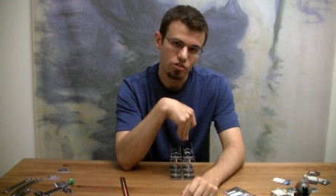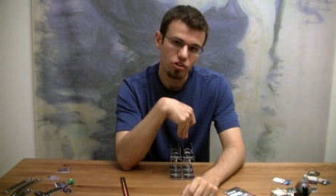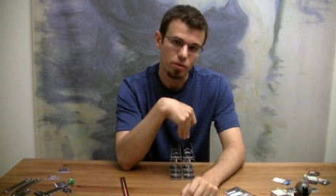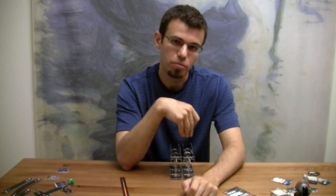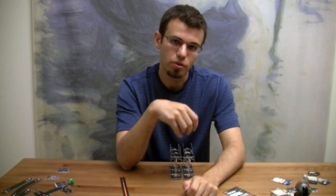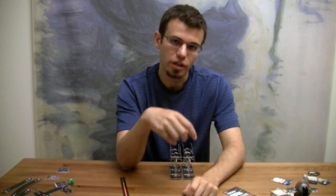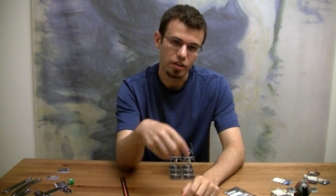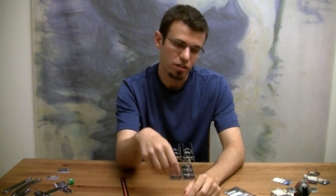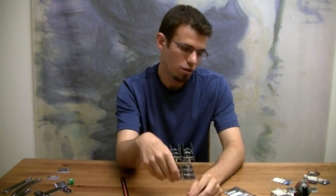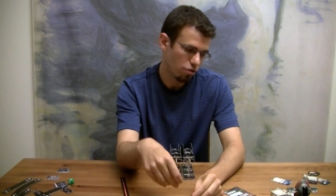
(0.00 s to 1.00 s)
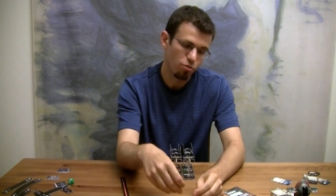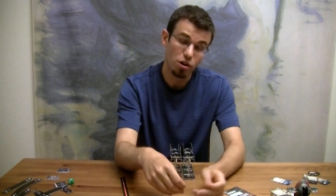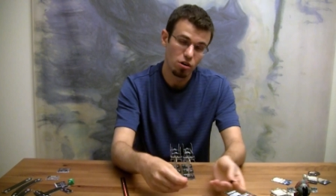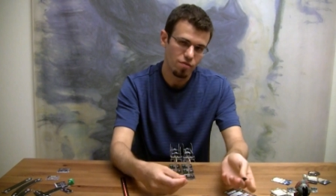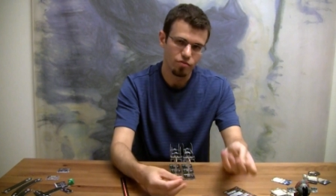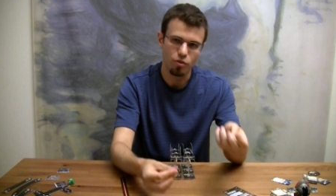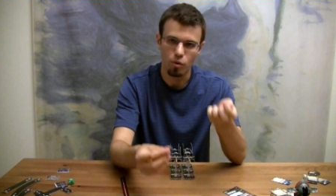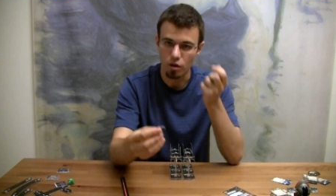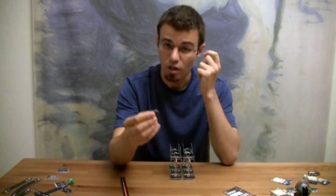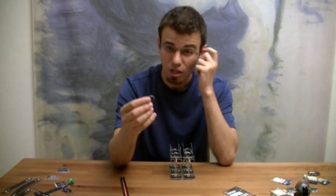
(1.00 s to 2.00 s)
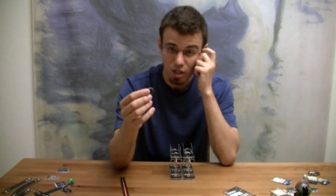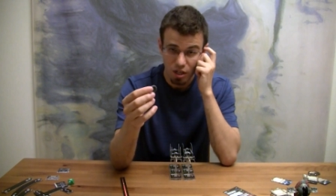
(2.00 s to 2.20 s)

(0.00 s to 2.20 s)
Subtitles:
ship like 3 or even 4,